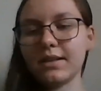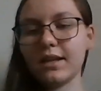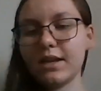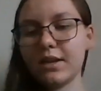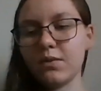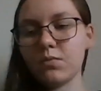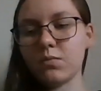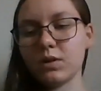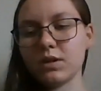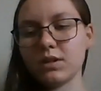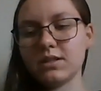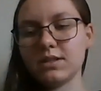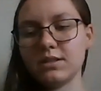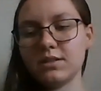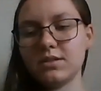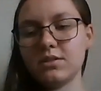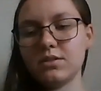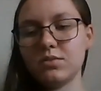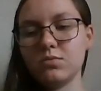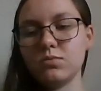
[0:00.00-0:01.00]
They
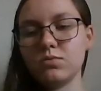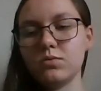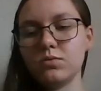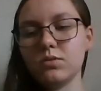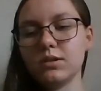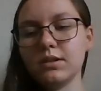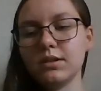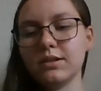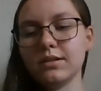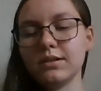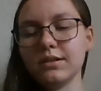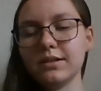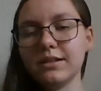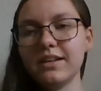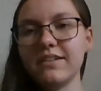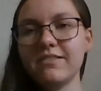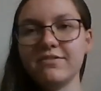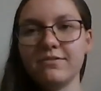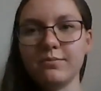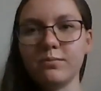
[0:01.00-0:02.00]
wanted to
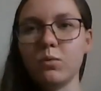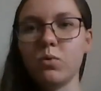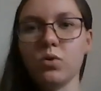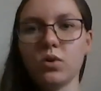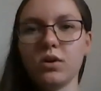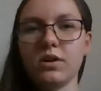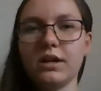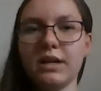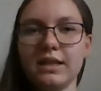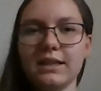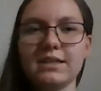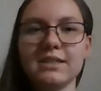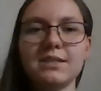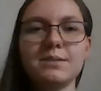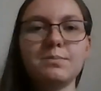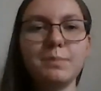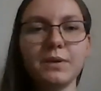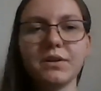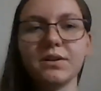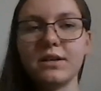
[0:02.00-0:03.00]
live more in the
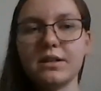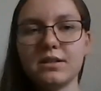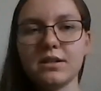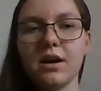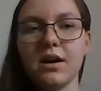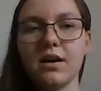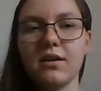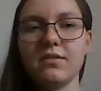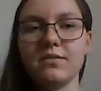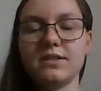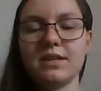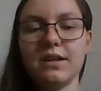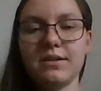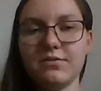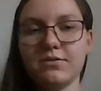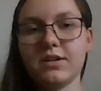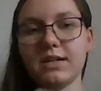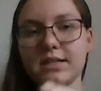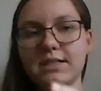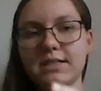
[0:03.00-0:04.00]
spirit of
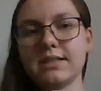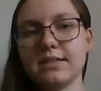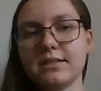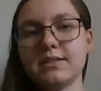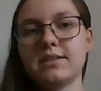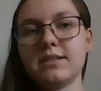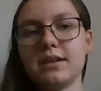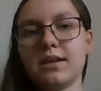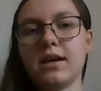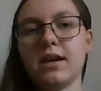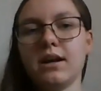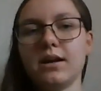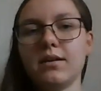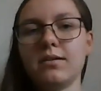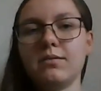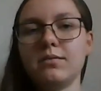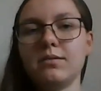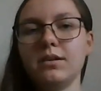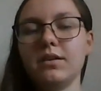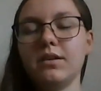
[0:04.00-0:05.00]
St. Francis,
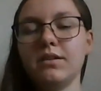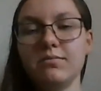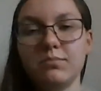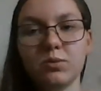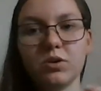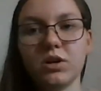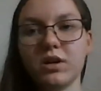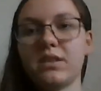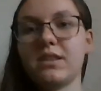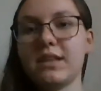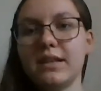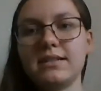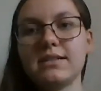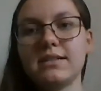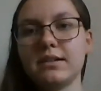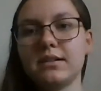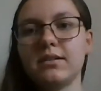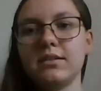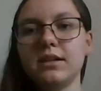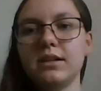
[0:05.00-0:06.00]
live more
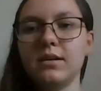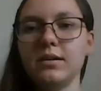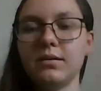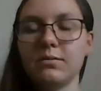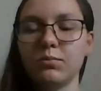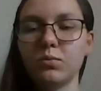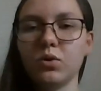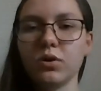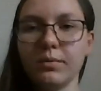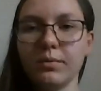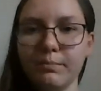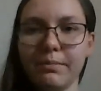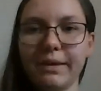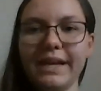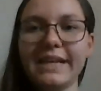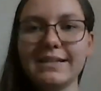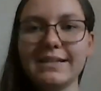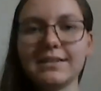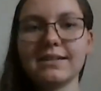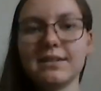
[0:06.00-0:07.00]
authentically, more
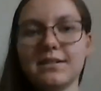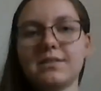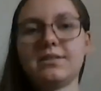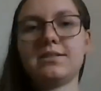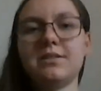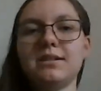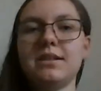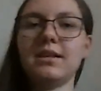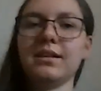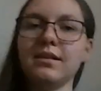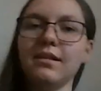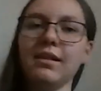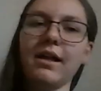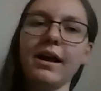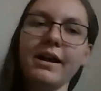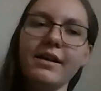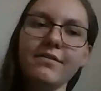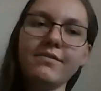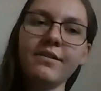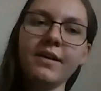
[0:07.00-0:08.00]
basics in
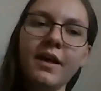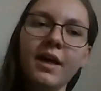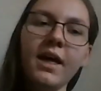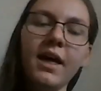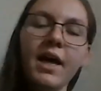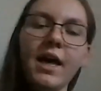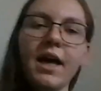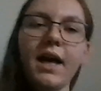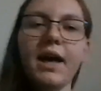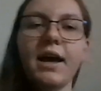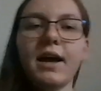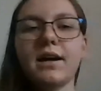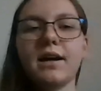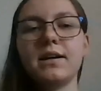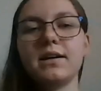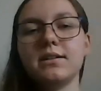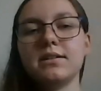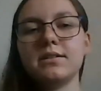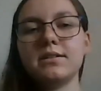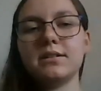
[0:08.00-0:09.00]
life.
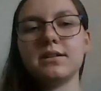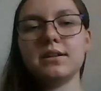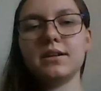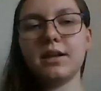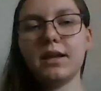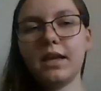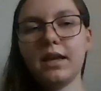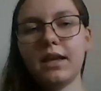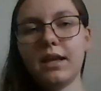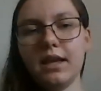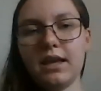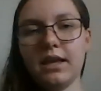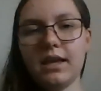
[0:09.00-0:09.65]
And